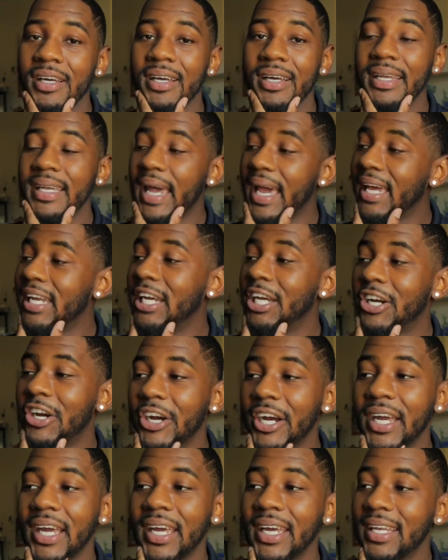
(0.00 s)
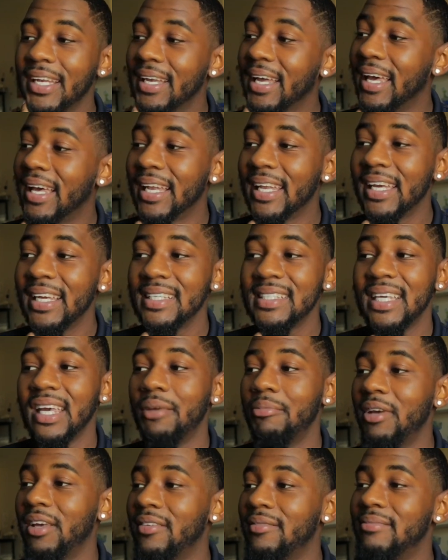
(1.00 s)
Danny Green, at least give
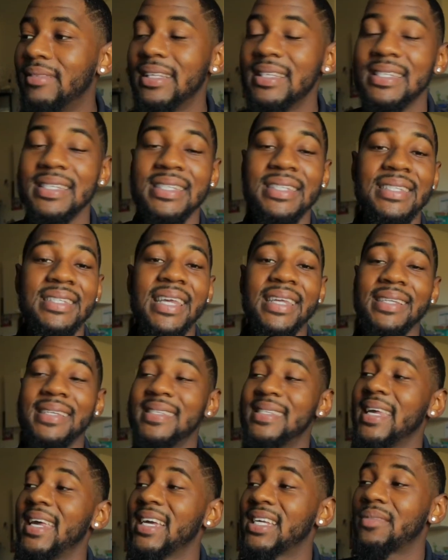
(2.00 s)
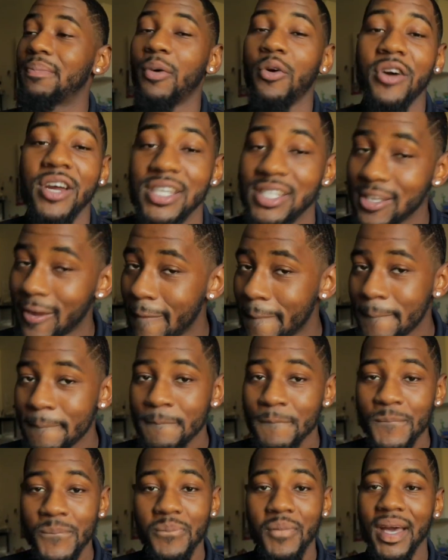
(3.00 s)
me 6 points.
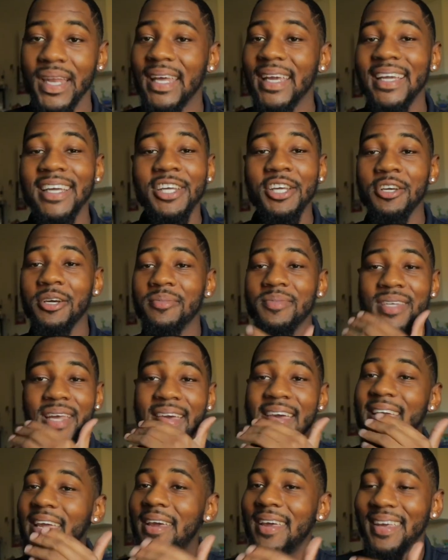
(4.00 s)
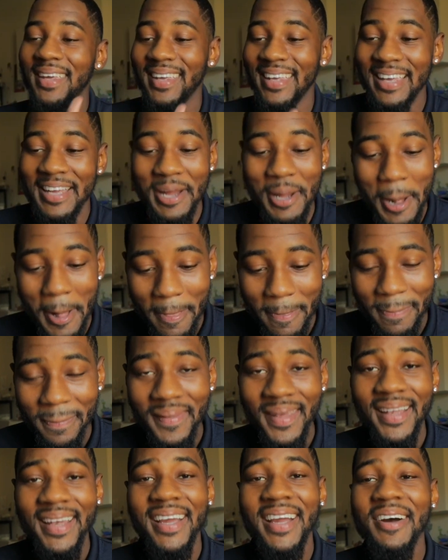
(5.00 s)
My nigga, you know what I'm saying?
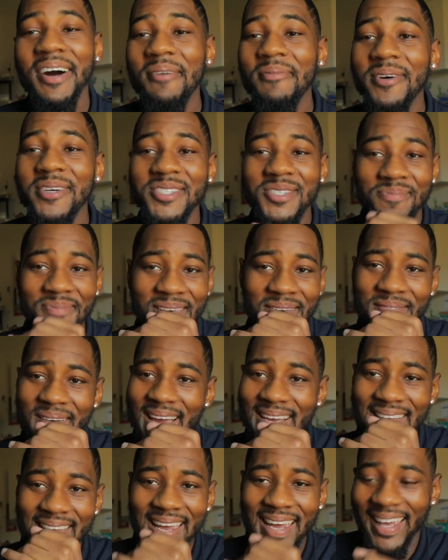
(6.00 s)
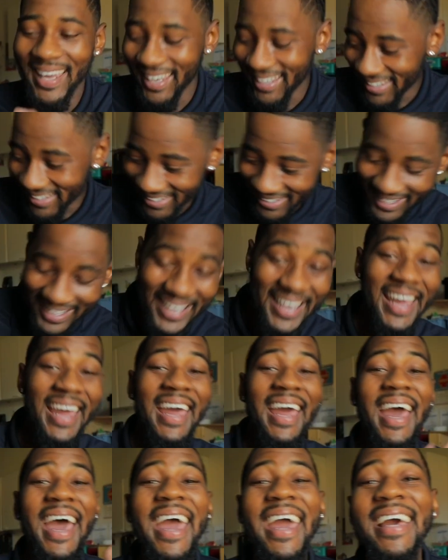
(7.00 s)
Nigga, I'm gonna spit my
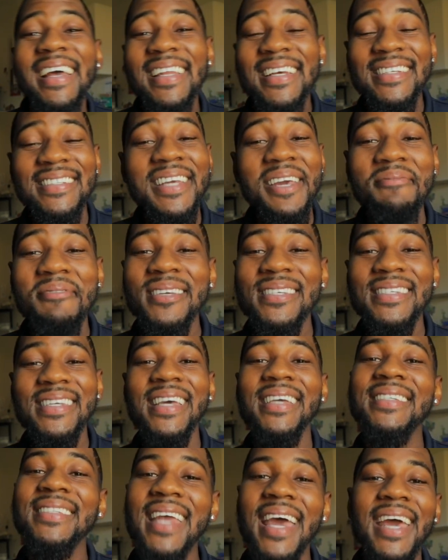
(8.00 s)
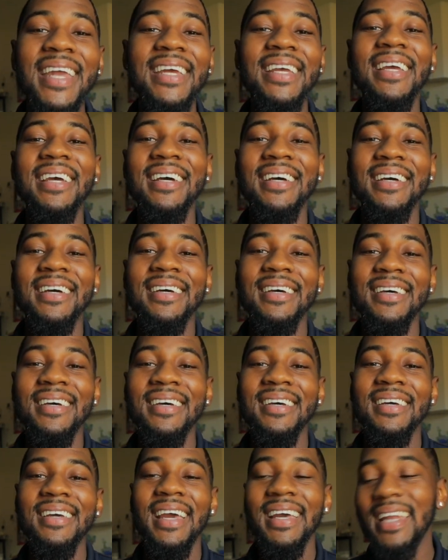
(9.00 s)
Hey, at least give me 6, Danny.
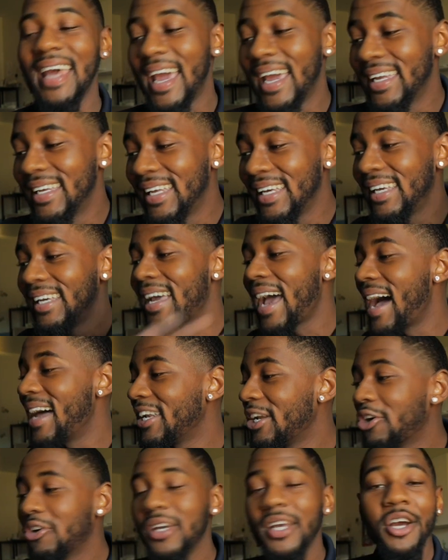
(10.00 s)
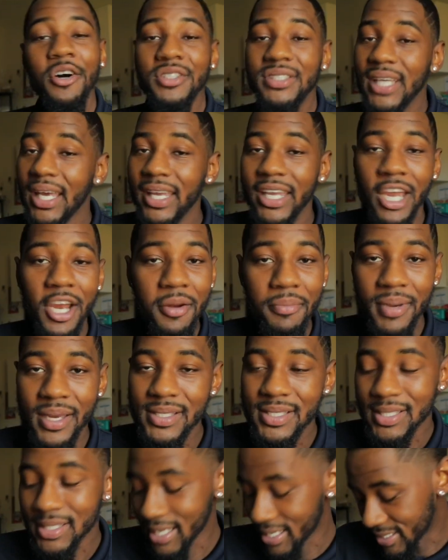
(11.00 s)
And AD, I know he gonna take care of
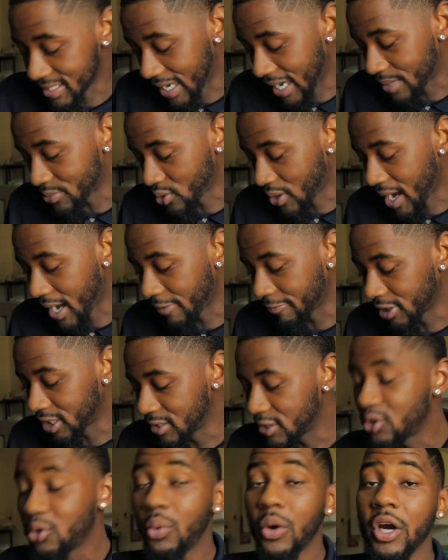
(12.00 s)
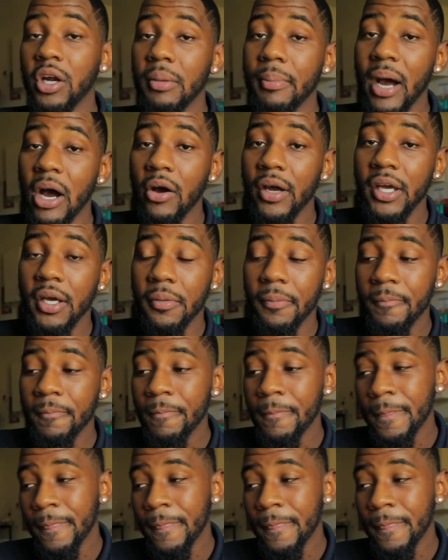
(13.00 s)
business next game, so I ain't really too worried about him.